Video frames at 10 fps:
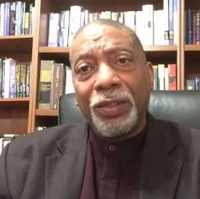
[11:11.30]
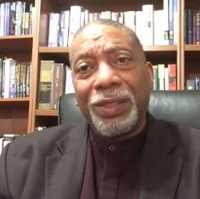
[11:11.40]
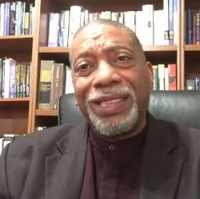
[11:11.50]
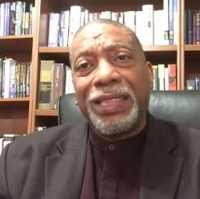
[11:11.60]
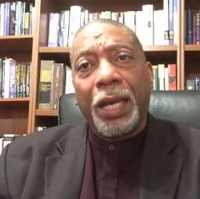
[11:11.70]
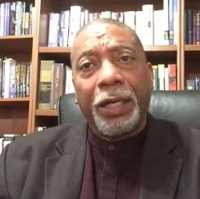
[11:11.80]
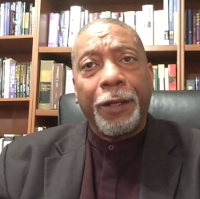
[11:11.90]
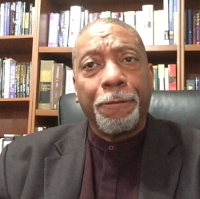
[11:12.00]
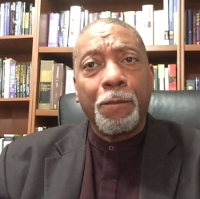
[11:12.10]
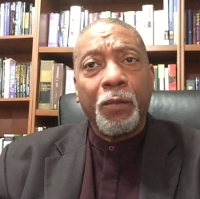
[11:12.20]

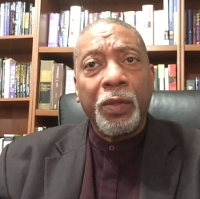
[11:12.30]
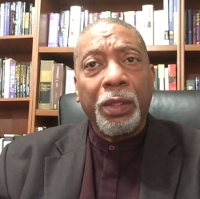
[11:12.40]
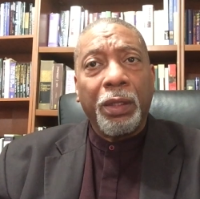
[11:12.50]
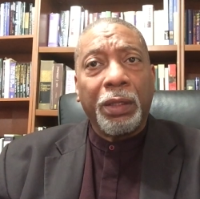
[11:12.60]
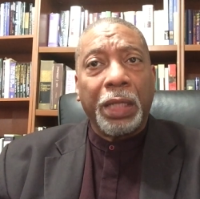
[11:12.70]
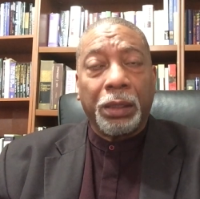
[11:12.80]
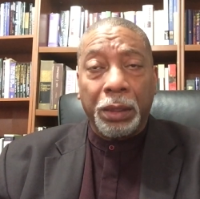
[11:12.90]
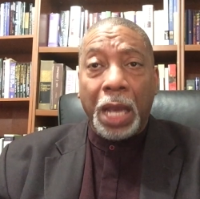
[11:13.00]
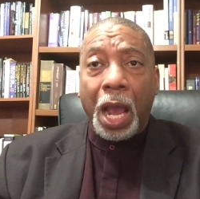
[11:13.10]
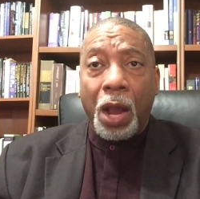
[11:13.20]
setting that
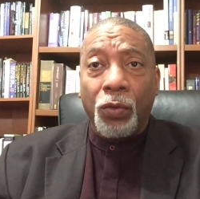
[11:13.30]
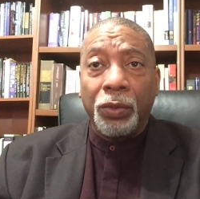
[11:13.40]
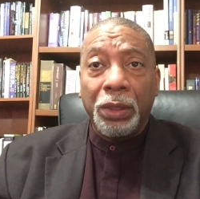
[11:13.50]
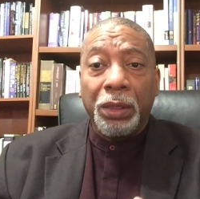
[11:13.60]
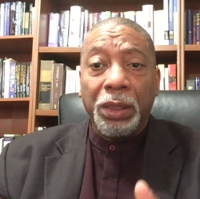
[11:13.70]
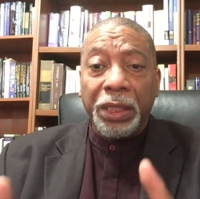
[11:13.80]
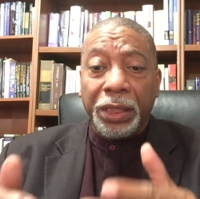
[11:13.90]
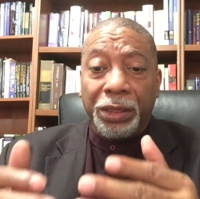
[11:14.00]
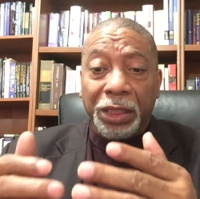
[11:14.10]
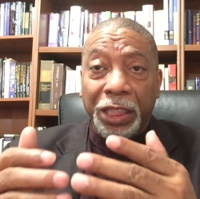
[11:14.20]
now
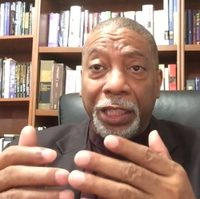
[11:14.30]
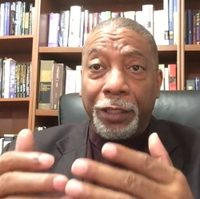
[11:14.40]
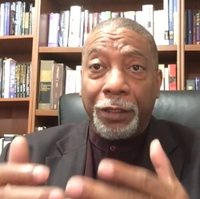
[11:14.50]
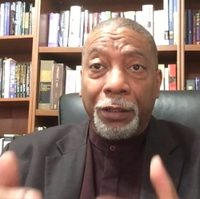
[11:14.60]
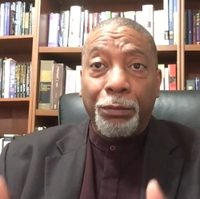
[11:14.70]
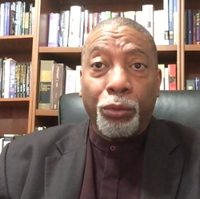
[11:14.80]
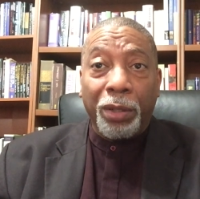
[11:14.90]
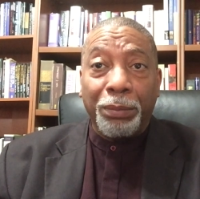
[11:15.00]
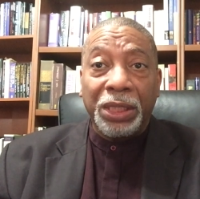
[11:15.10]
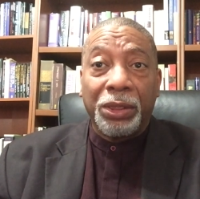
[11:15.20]
is the
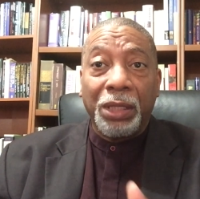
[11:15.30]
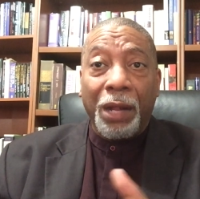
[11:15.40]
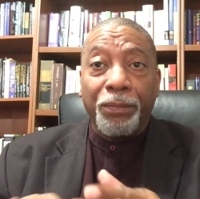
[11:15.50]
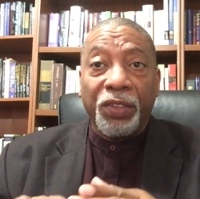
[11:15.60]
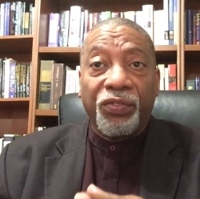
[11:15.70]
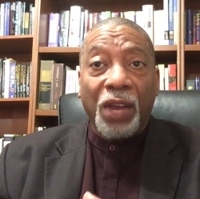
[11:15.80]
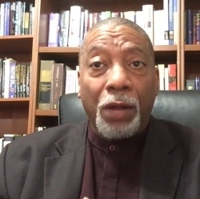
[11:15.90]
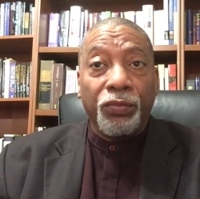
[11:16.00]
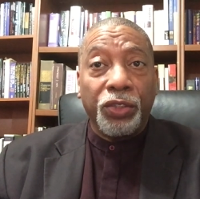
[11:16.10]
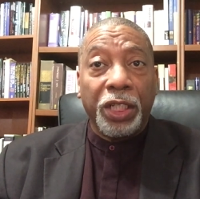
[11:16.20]
premise and the
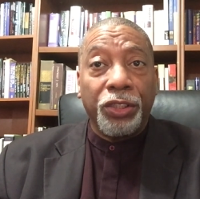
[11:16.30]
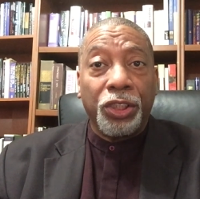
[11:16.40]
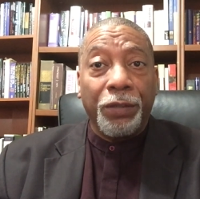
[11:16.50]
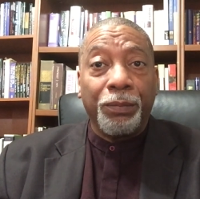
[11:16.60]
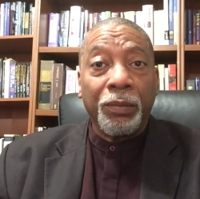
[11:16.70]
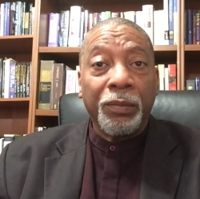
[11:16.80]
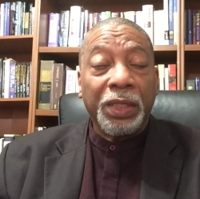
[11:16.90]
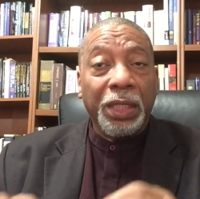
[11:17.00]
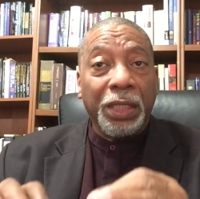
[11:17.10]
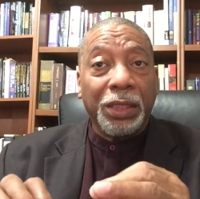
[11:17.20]
foundation.
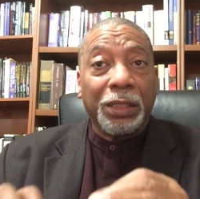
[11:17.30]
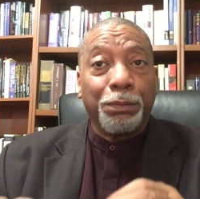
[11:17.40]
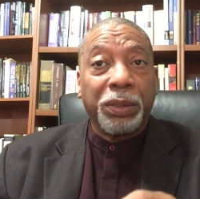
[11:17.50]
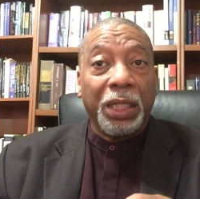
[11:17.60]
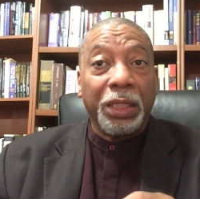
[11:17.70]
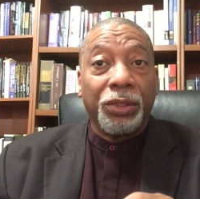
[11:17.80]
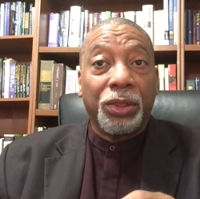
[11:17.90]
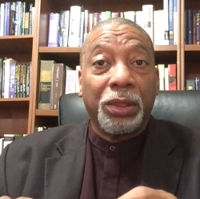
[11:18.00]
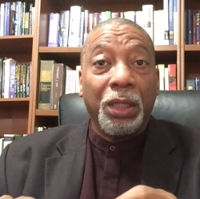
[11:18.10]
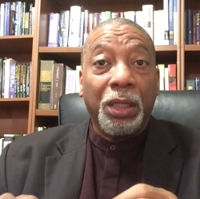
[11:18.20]
It is the
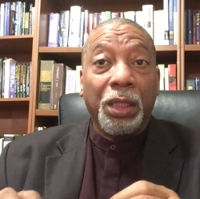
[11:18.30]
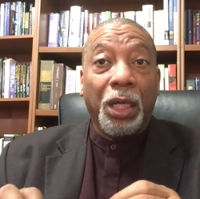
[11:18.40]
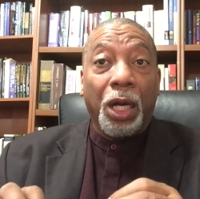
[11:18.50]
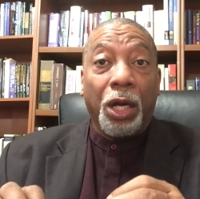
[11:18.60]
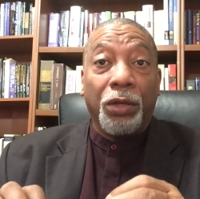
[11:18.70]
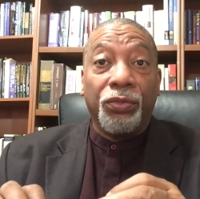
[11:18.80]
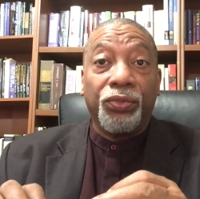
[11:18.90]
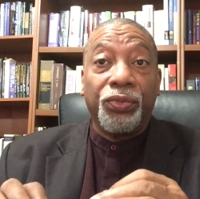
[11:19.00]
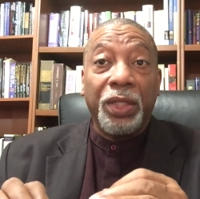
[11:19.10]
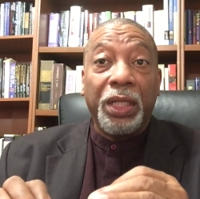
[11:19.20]
place
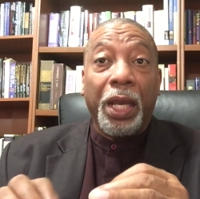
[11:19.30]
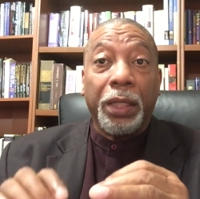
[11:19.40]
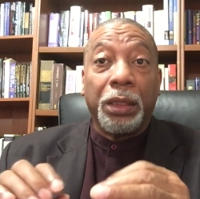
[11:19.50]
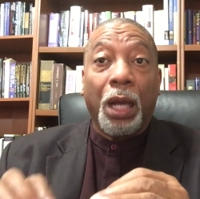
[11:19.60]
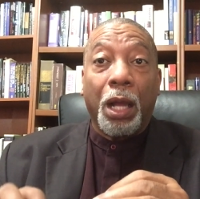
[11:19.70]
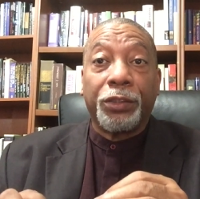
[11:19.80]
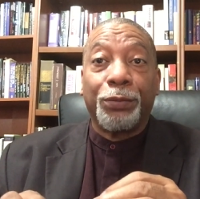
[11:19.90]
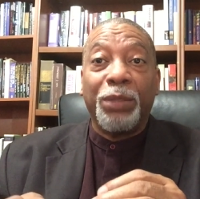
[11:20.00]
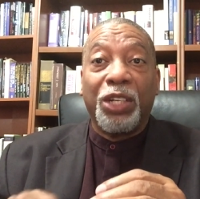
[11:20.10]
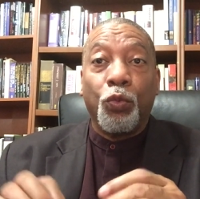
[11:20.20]
of a
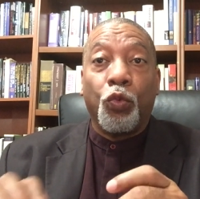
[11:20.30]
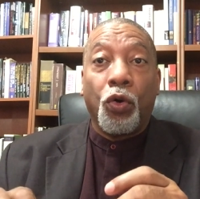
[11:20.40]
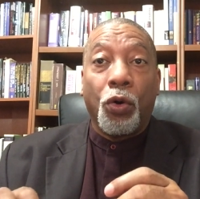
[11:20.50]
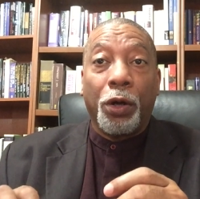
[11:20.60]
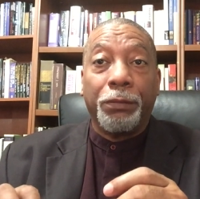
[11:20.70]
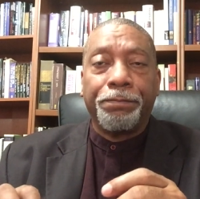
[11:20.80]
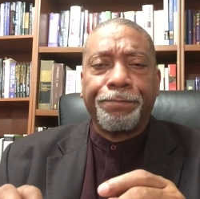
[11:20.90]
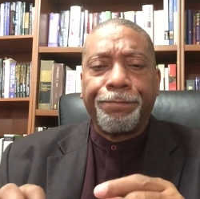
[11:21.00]
cosmic war.